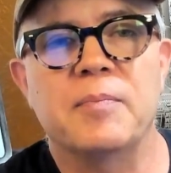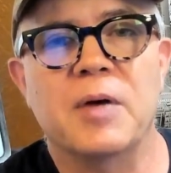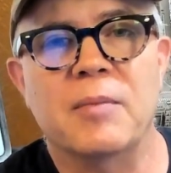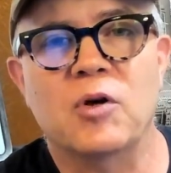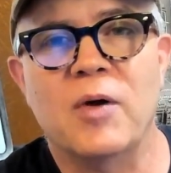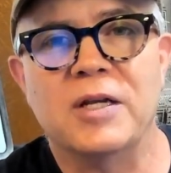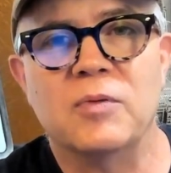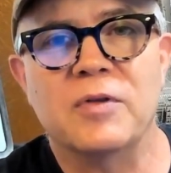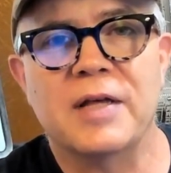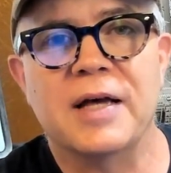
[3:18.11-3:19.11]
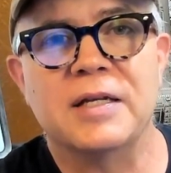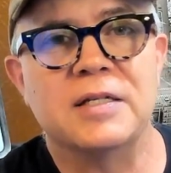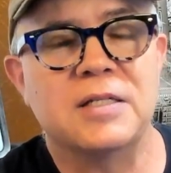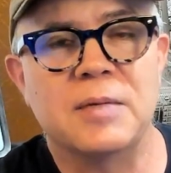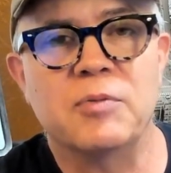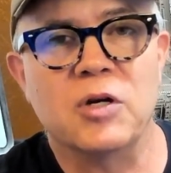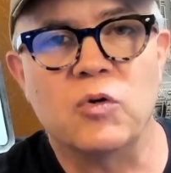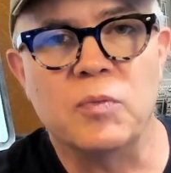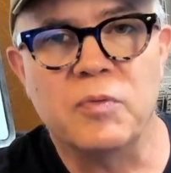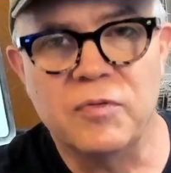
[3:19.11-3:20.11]
become acquainted with that, is simply a
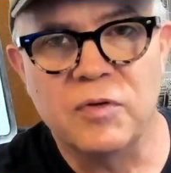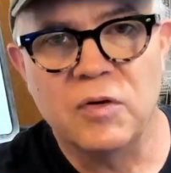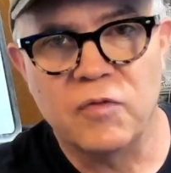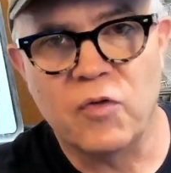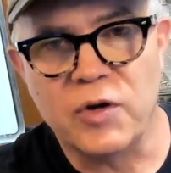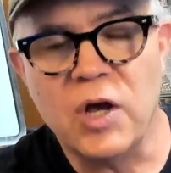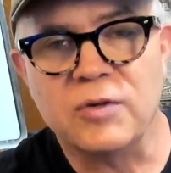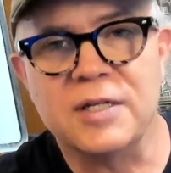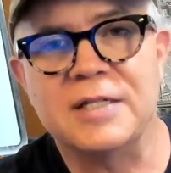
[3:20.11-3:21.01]
group of four notes.